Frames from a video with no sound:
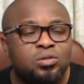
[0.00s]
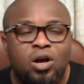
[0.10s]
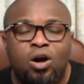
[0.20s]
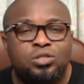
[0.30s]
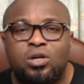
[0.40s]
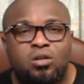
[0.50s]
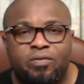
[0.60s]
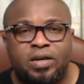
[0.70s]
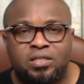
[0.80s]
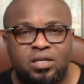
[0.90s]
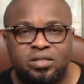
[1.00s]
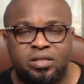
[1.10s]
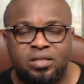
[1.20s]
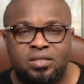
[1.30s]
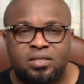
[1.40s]
all sort of
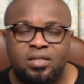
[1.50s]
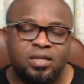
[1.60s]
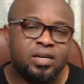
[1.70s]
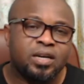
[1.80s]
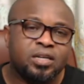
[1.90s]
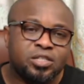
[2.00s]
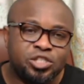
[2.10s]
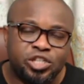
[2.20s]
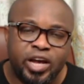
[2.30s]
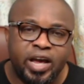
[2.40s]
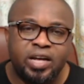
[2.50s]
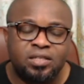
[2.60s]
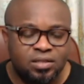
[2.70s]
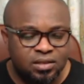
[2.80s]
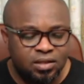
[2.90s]
accessories,
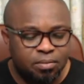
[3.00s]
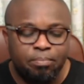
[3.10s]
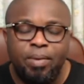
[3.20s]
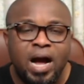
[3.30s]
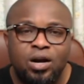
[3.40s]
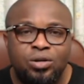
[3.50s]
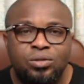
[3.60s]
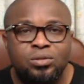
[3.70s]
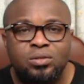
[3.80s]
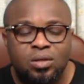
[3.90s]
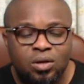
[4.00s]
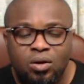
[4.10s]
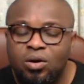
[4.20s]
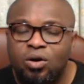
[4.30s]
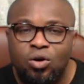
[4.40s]
chains, bangles,
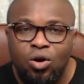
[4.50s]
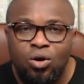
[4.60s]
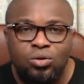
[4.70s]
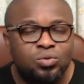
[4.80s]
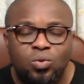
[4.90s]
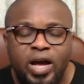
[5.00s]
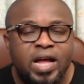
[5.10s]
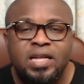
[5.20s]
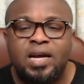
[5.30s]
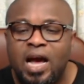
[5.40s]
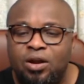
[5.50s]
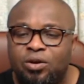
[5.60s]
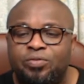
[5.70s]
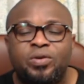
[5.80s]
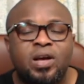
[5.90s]
gold, any kind
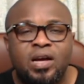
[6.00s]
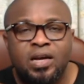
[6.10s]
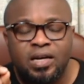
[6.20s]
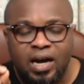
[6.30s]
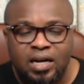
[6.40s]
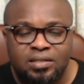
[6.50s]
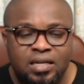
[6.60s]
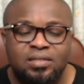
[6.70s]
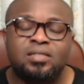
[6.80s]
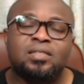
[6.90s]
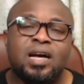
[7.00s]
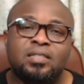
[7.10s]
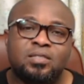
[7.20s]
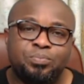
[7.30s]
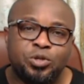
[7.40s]
of accessories
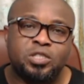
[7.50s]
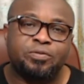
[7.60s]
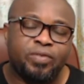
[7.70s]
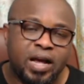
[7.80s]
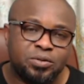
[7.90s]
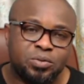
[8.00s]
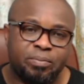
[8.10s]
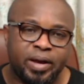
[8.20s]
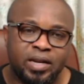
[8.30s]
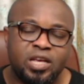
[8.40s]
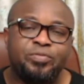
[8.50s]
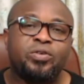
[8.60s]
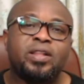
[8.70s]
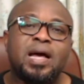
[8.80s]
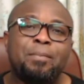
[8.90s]
that beautifies women, if
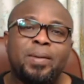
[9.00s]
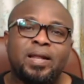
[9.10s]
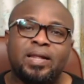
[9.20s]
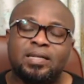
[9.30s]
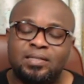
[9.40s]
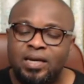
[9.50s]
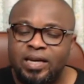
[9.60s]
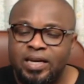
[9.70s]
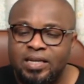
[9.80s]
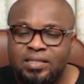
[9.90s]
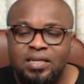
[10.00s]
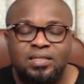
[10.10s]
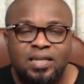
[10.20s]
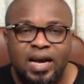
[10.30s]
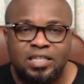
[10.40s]
you're that man that is
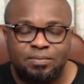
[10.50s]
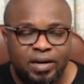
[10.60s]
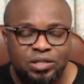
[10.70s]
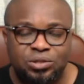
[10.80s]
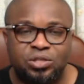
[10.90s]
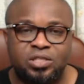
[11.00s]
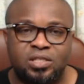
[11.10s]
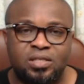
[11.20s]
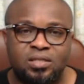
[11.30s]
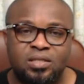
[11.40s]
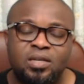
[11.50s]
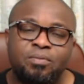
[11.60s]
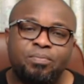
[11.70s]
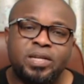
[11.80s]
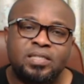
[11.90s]
enticed by such things,
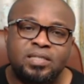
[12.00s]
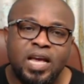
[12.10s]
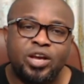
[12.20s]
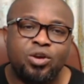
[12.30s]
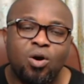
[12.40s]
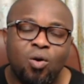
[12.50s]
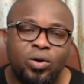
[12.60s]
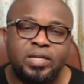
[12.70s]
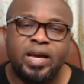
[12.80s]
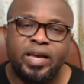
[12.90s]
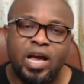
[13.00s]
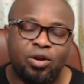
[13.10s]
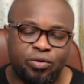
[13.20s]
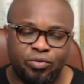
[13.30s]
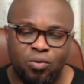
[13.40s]
please take care
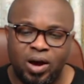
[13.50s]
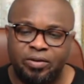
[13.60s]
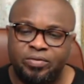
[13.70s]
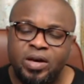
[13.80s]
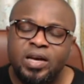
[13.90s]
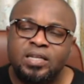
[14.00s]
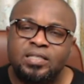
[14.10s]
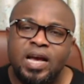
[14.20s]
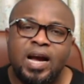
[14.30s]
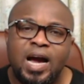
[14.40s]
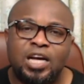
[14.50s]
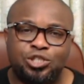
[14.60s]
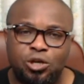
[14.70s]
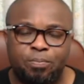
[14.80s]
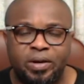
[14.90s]
of your wife. Take her
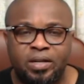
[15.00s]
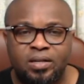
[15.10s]
shopping.